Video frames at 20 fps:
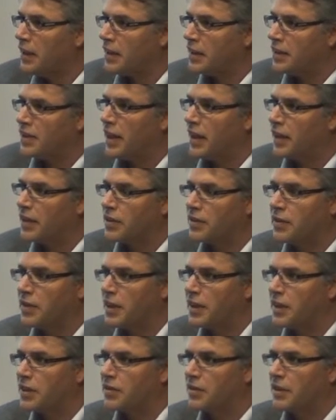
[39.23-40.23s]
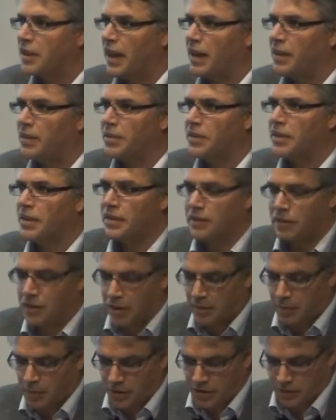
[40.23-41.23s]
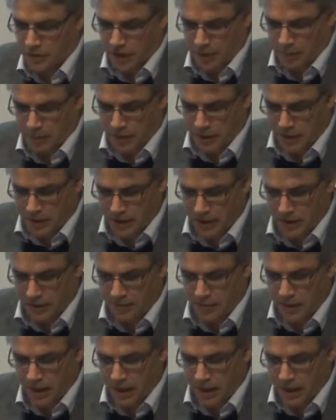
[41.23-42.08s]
The challenge for the industry now is to deliver commercial viability.